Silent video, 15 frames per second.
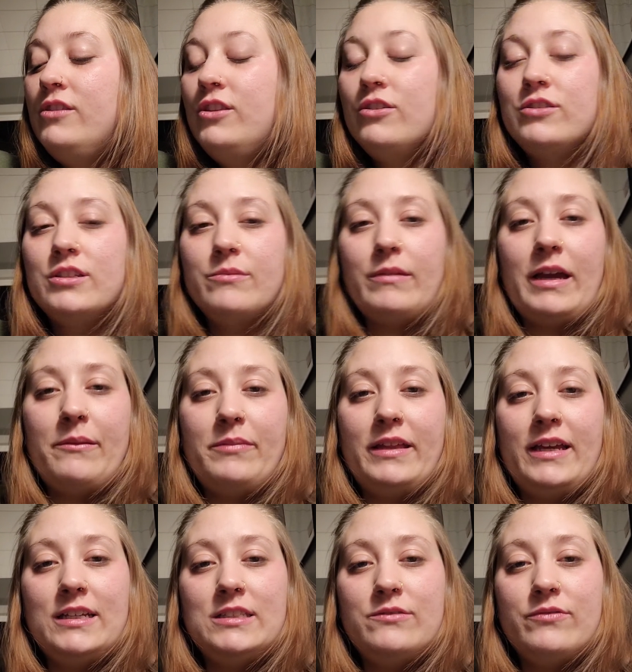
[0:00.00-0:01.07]
those are my
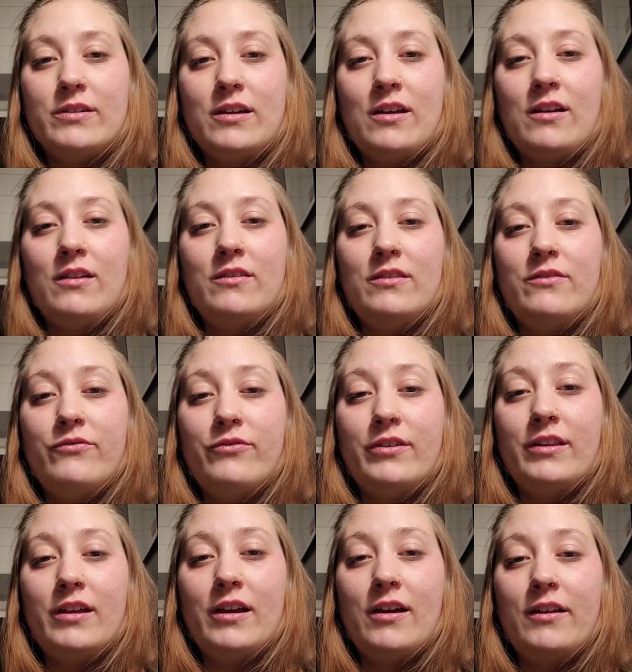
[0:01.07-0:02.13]
plans for
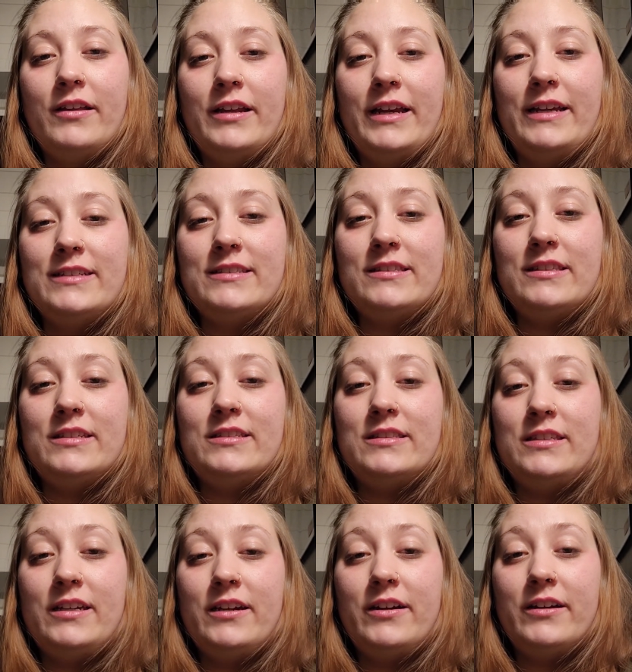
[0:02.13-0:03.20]
the holidays
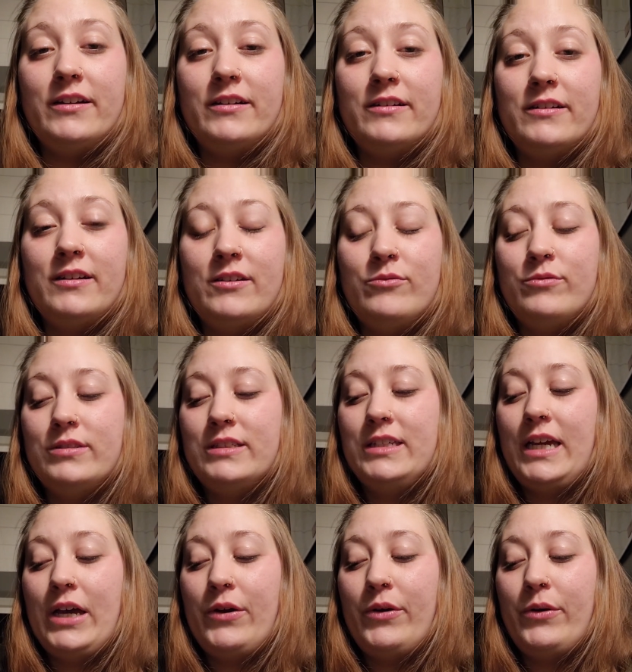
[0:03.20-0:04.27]
this year. We'll
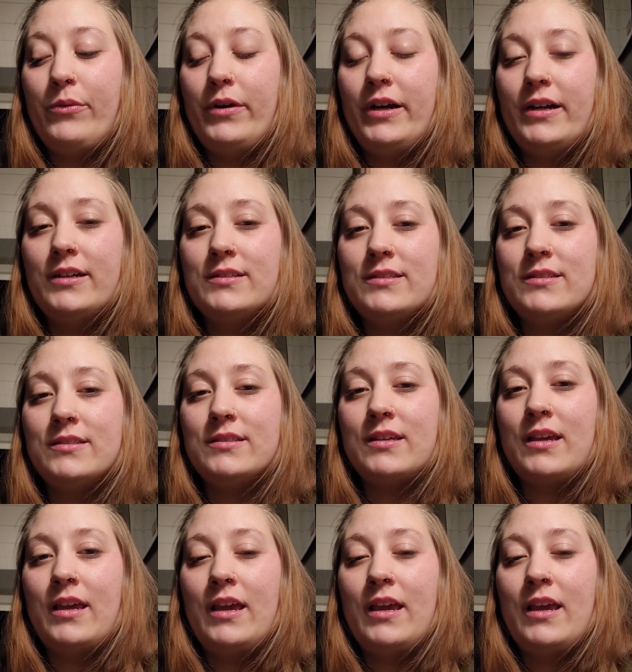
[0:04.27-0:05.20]
see how it works.